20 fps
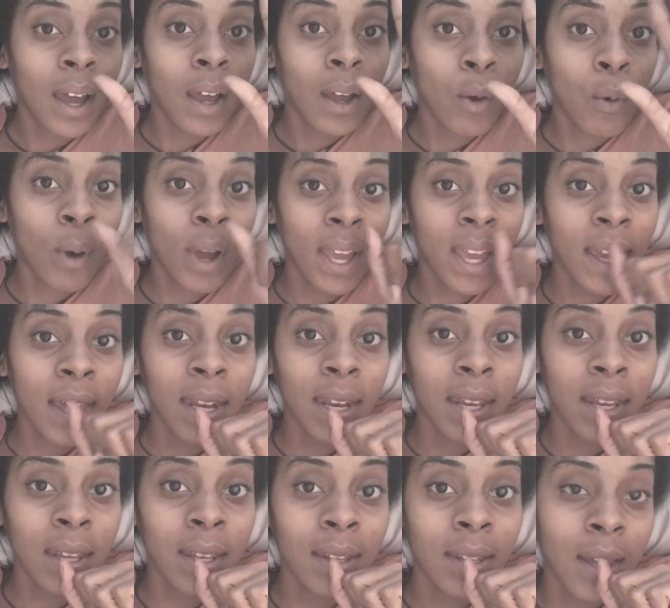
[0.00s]

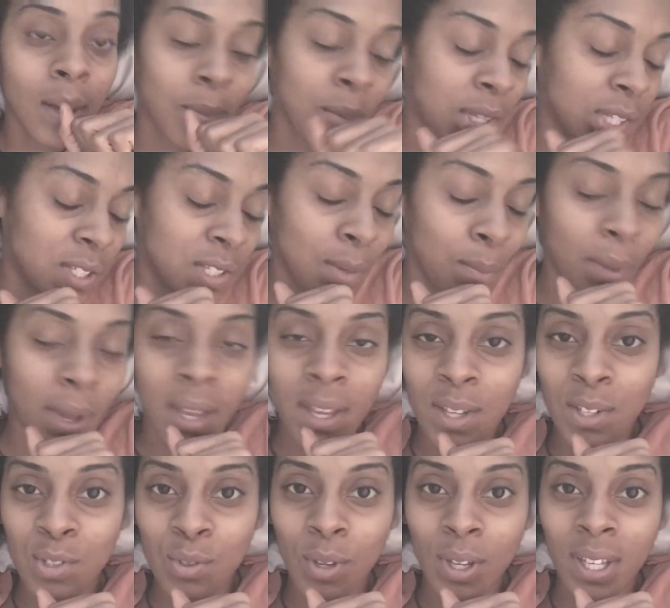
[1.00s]
Kwaheri, that means goodbye
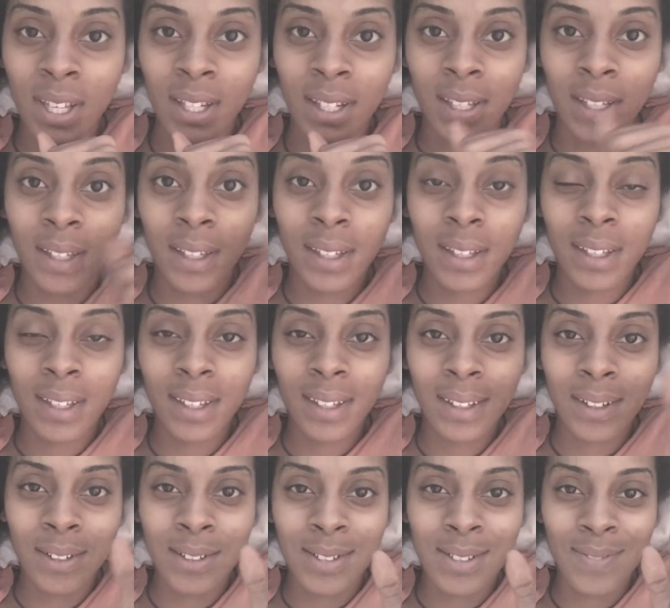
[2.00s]
in Swahili.
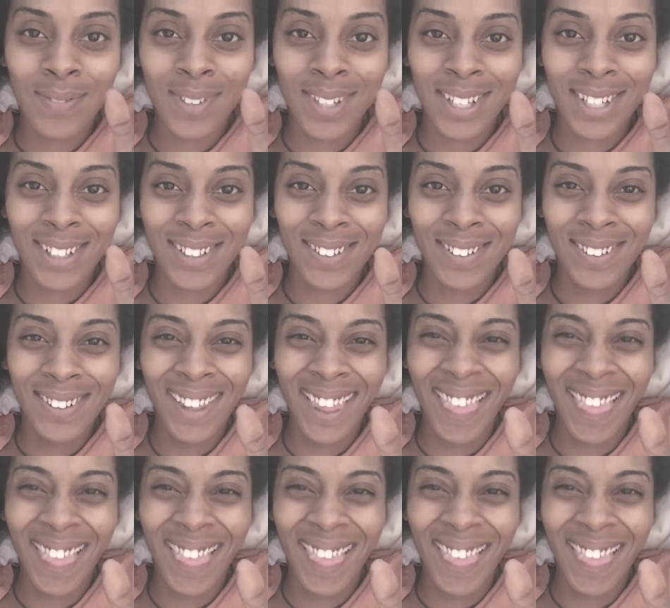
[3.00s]
Here's the video.